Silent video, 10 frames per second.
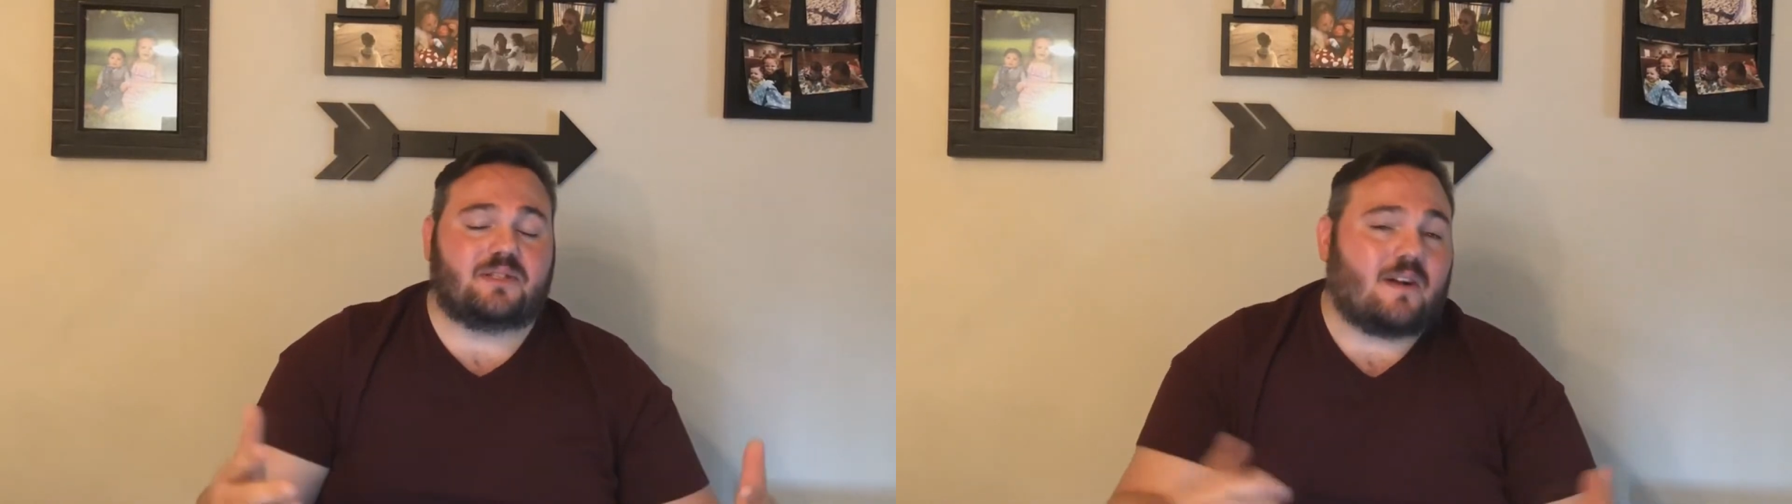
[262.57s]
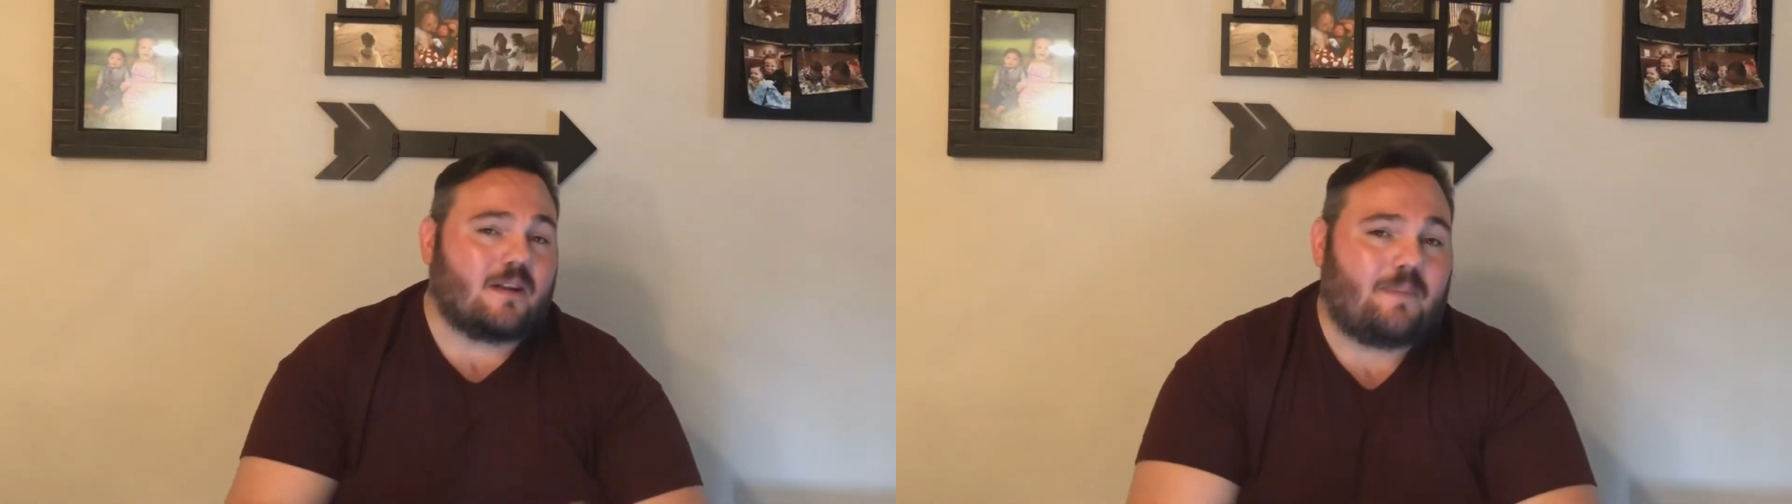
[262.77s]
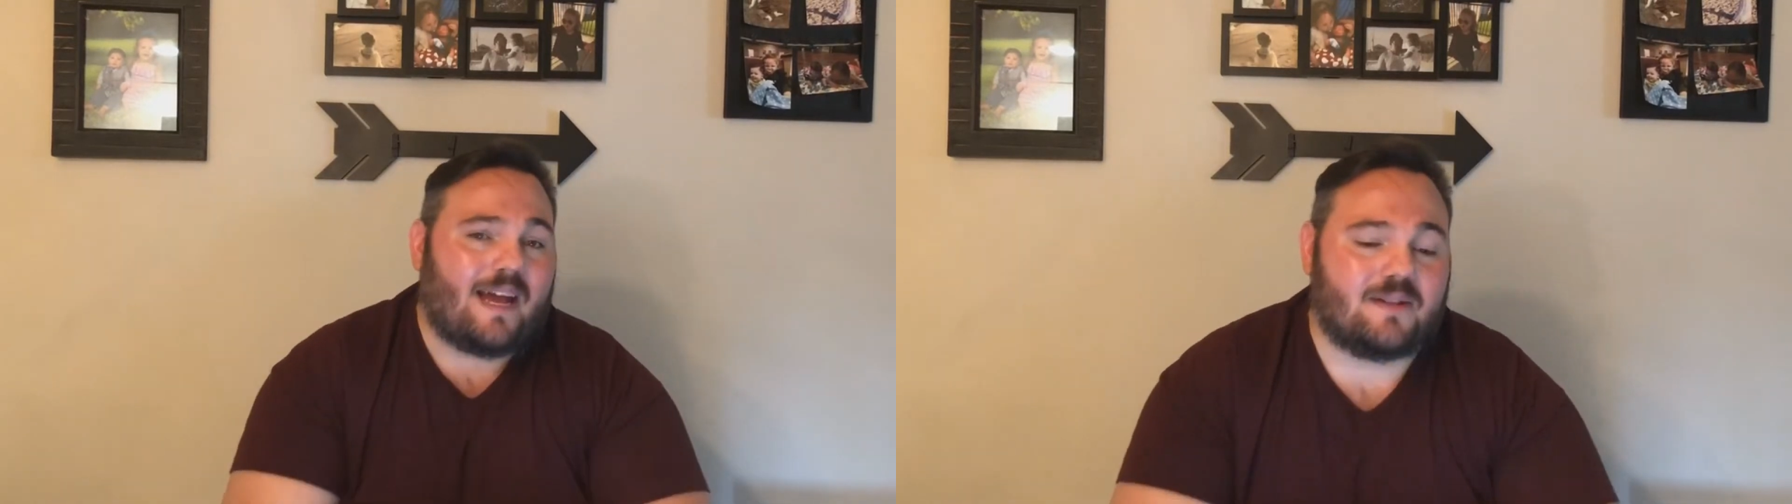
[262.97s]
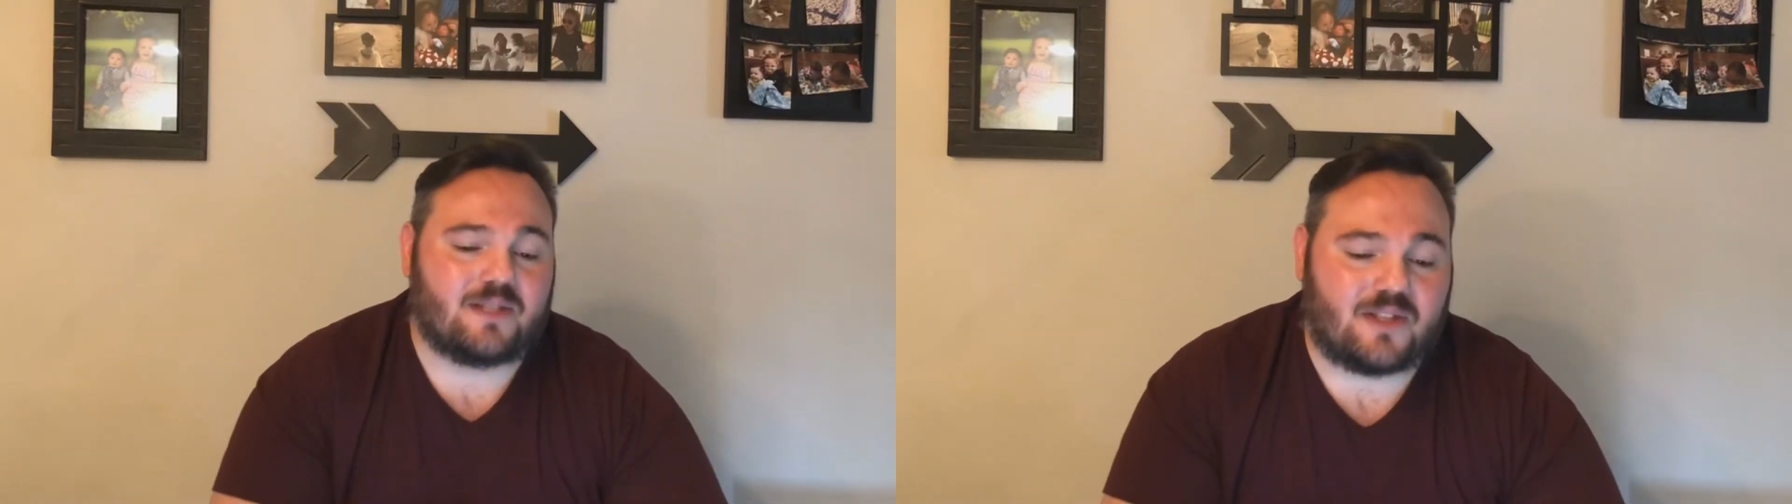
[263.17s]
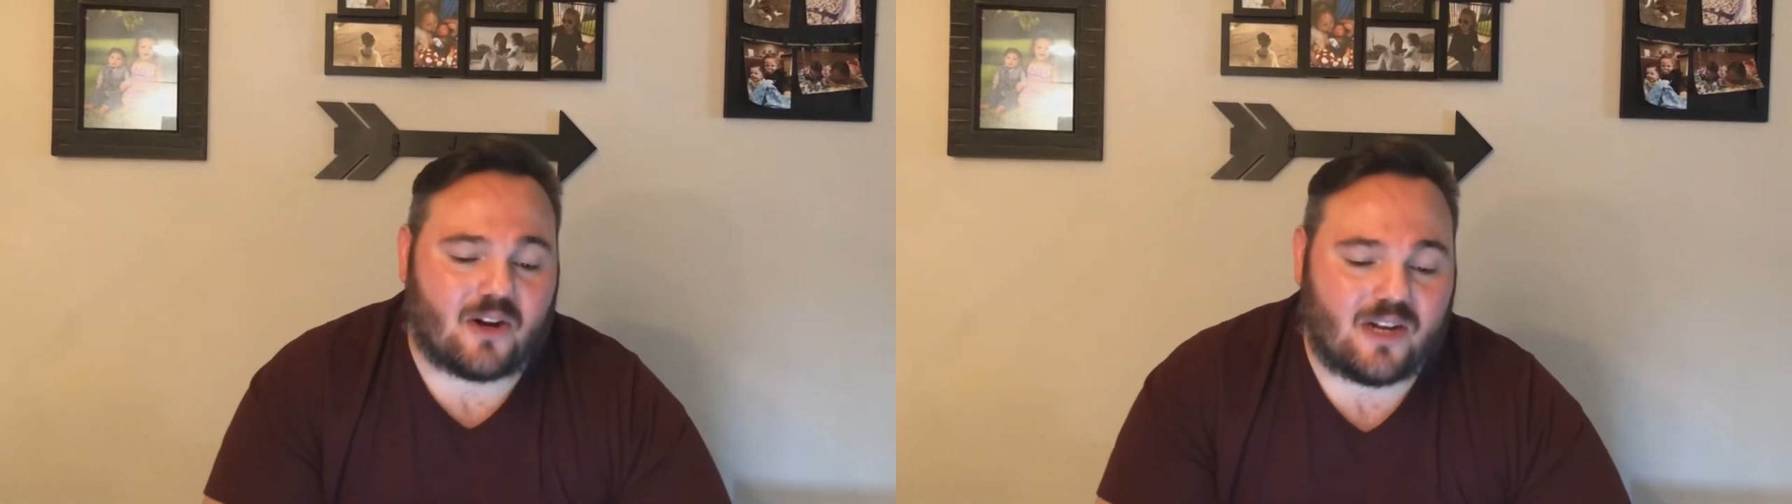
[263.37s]
30 pounds
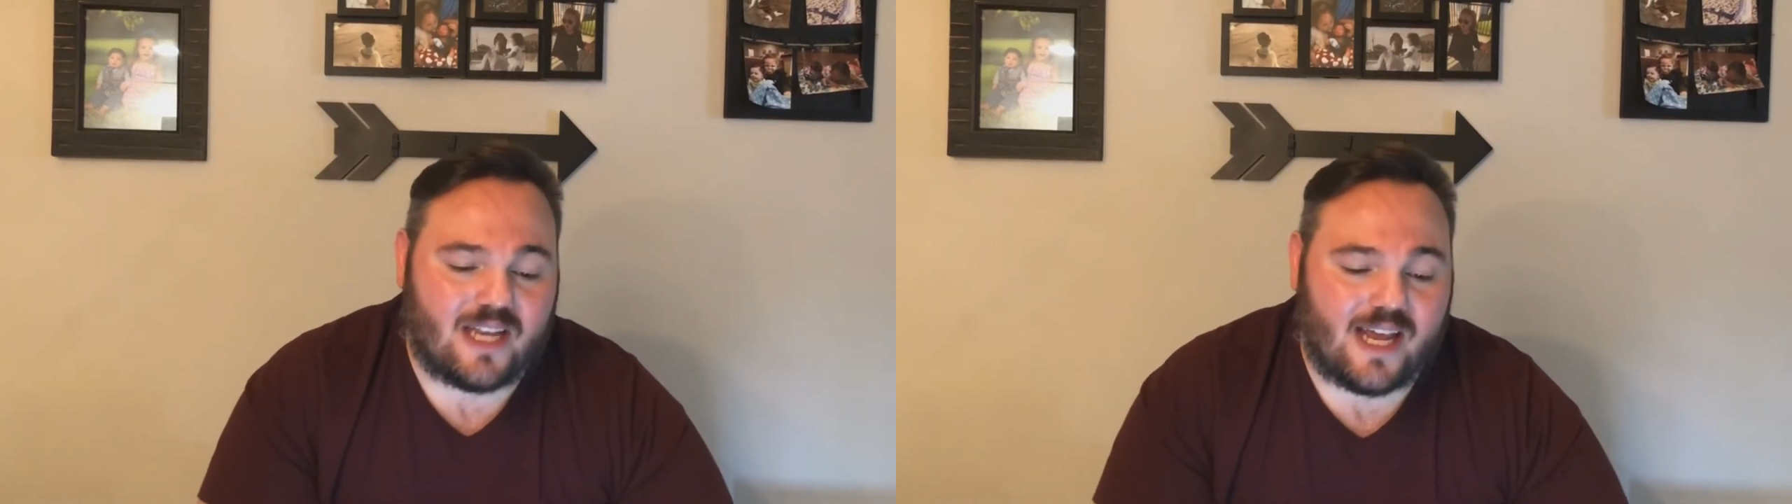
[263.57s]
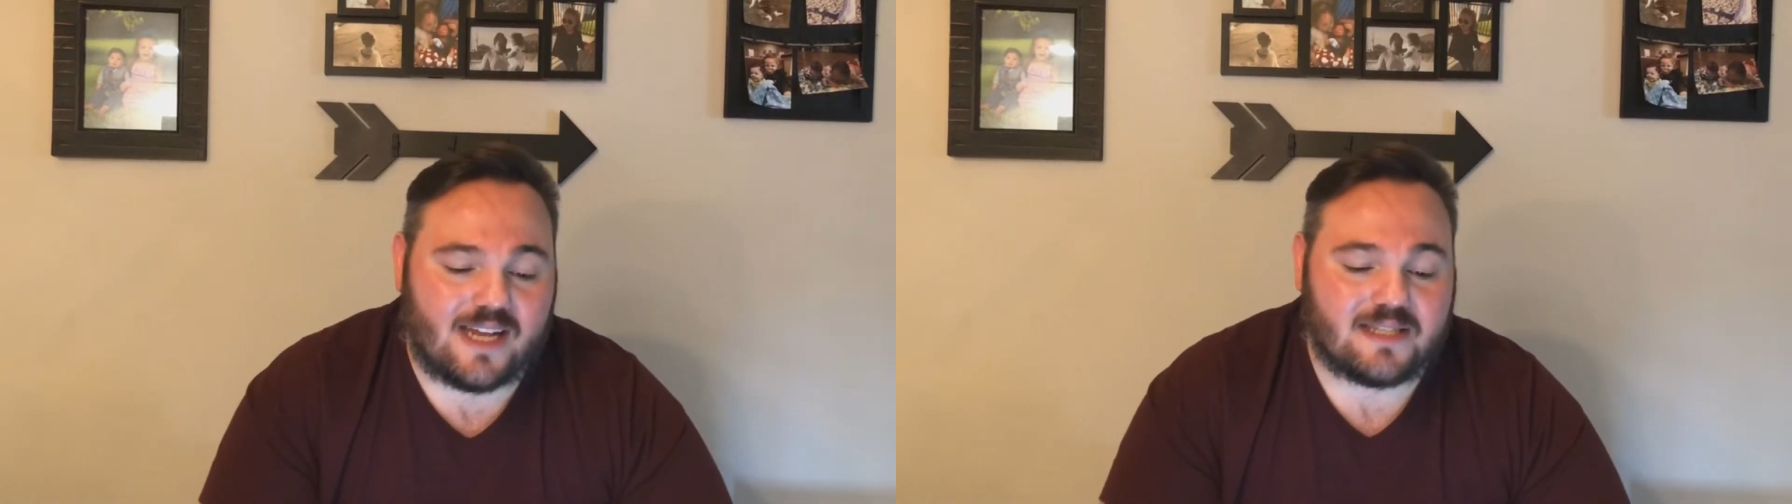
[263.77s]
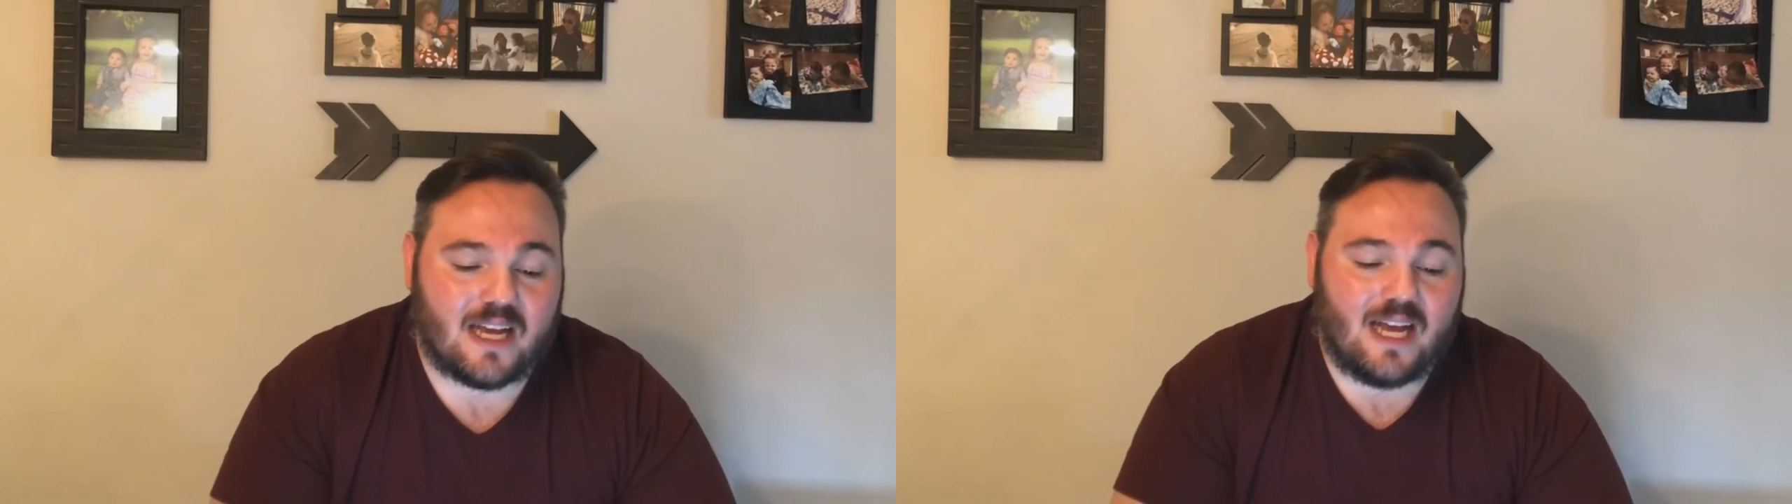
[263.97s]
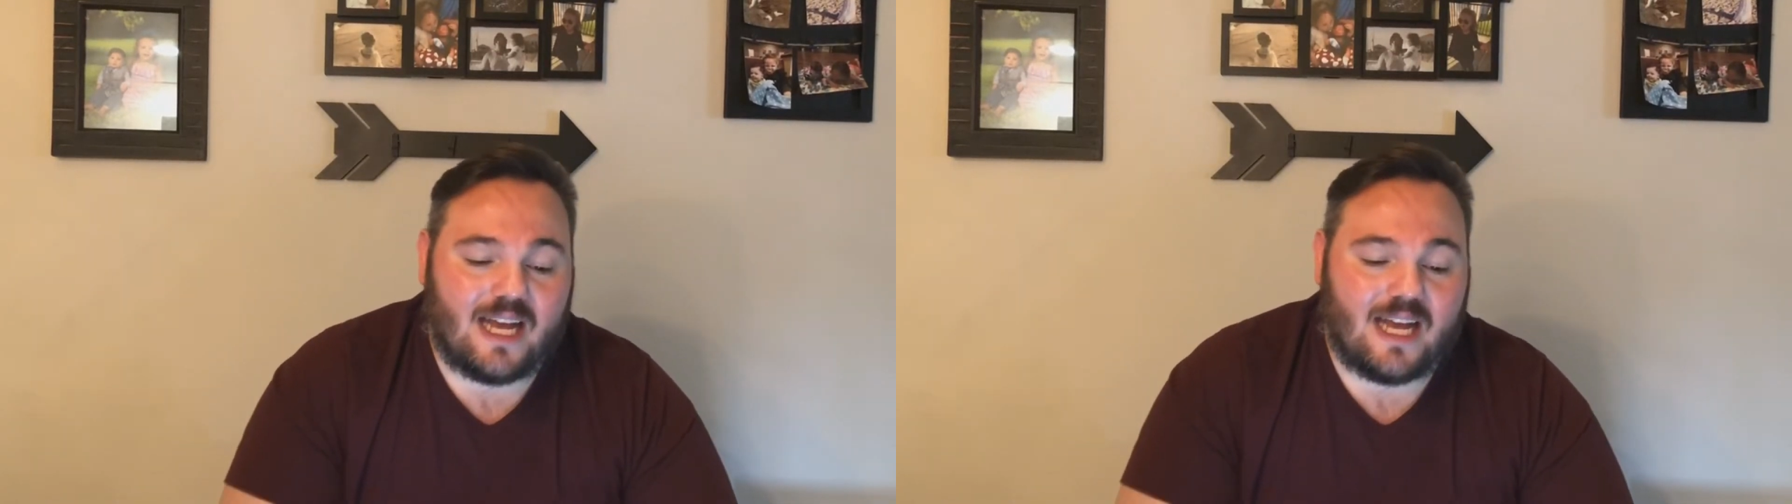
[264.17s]
in 30 days